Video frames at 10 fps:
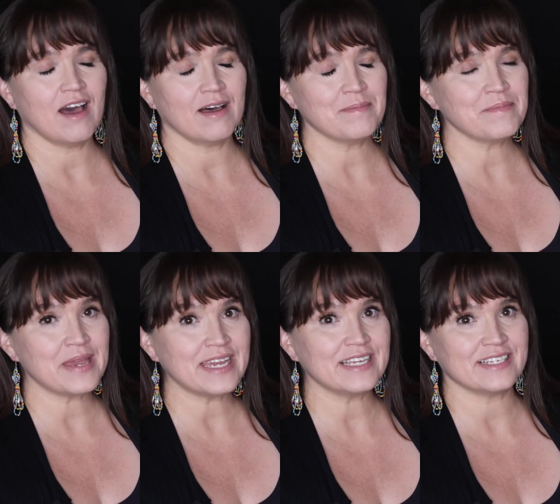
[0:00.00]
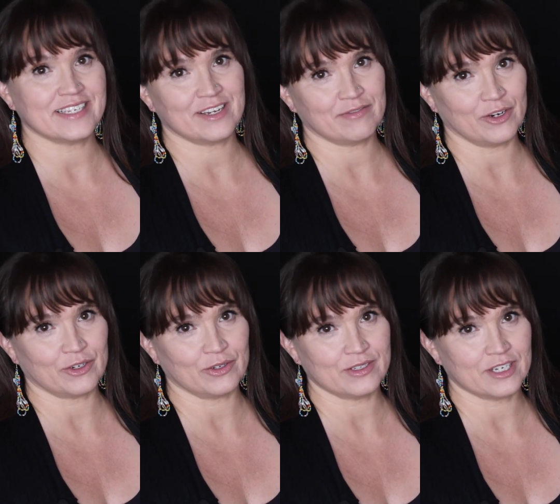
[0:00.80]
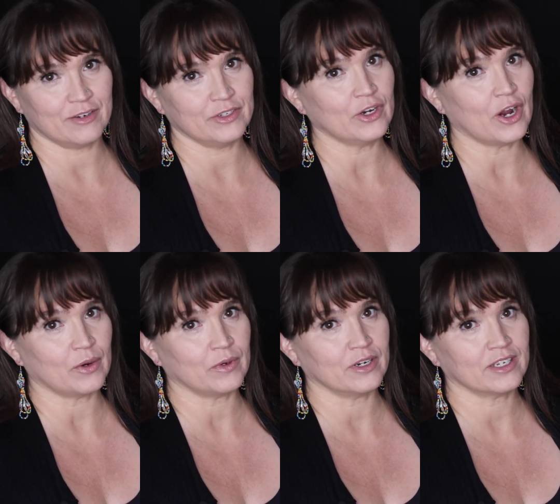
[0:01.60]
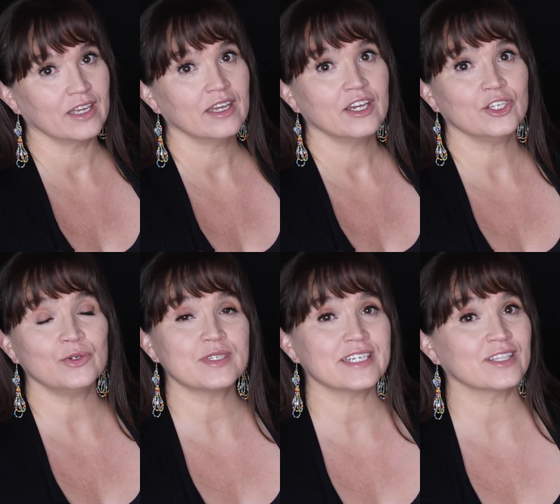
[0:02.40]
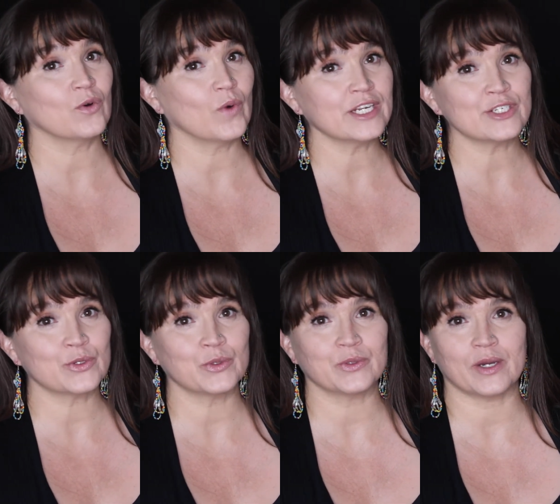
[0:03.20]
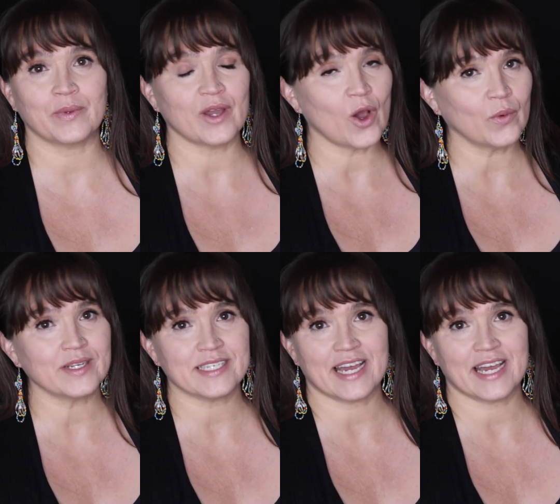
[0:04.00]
amazing photos of your artwork using the one tool that we always